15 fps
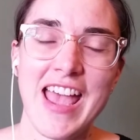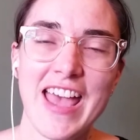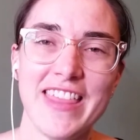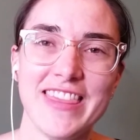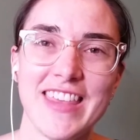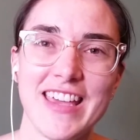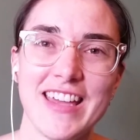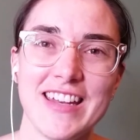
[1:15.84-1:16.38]

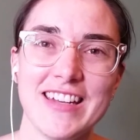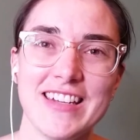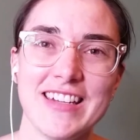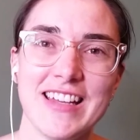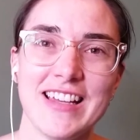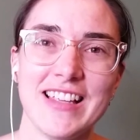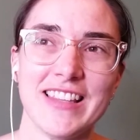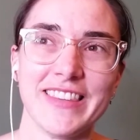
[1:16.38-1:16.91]
And
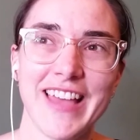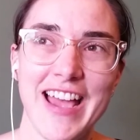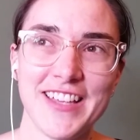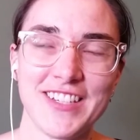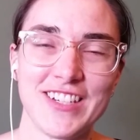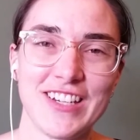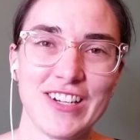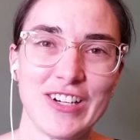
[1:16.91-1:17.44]
then
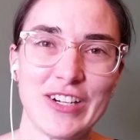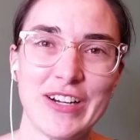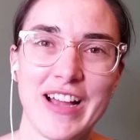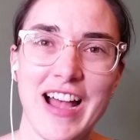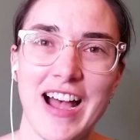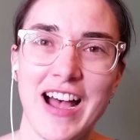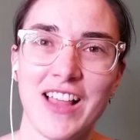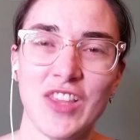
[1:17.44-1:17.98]
last
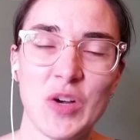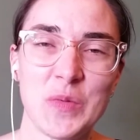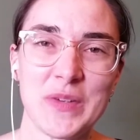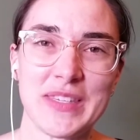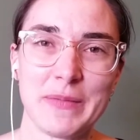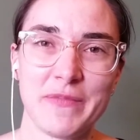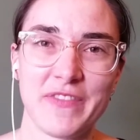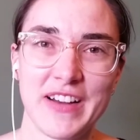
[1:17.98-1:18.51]
year, along
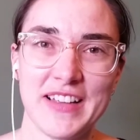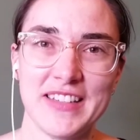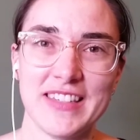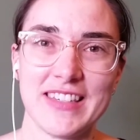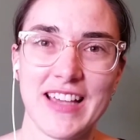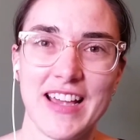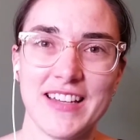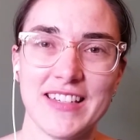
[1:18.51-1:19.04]
with some
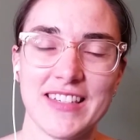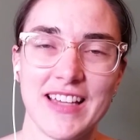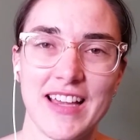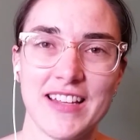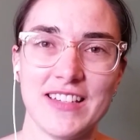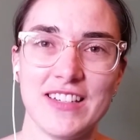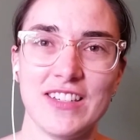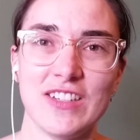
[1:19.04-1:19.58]
friends, I
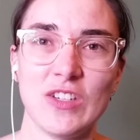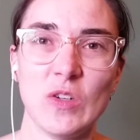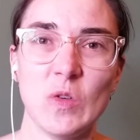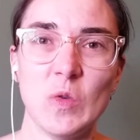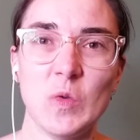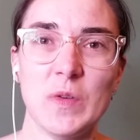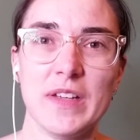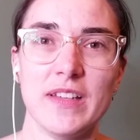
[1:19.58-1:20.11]
decided
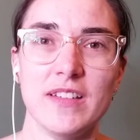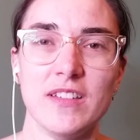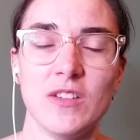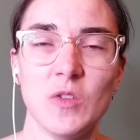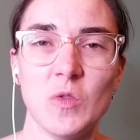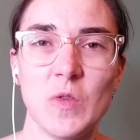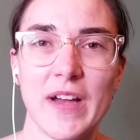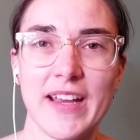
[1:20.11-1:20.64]
to
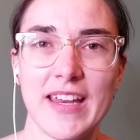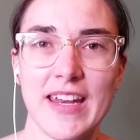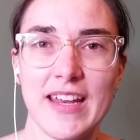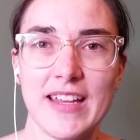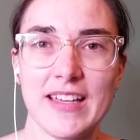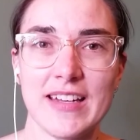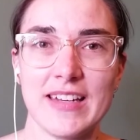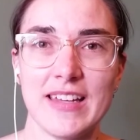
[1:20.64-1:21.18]
do a
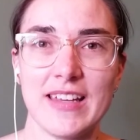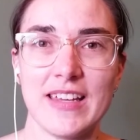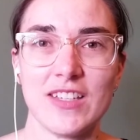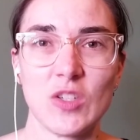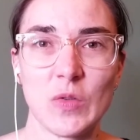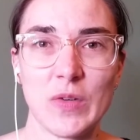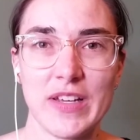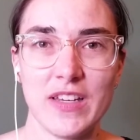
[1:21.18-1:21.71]
Canadian
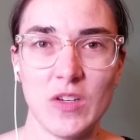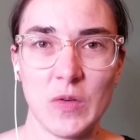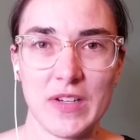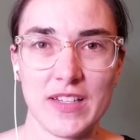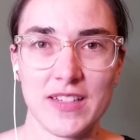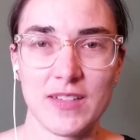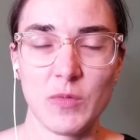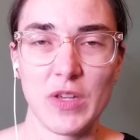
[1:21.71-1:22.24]
history
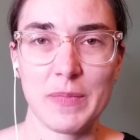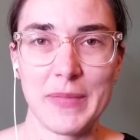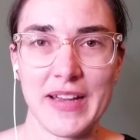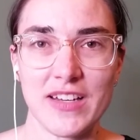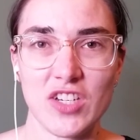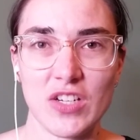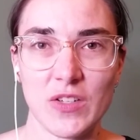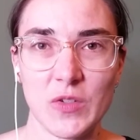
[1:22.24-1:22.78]
unit with
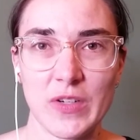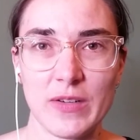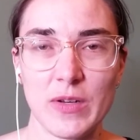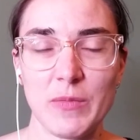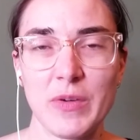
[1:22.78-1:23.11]
my children.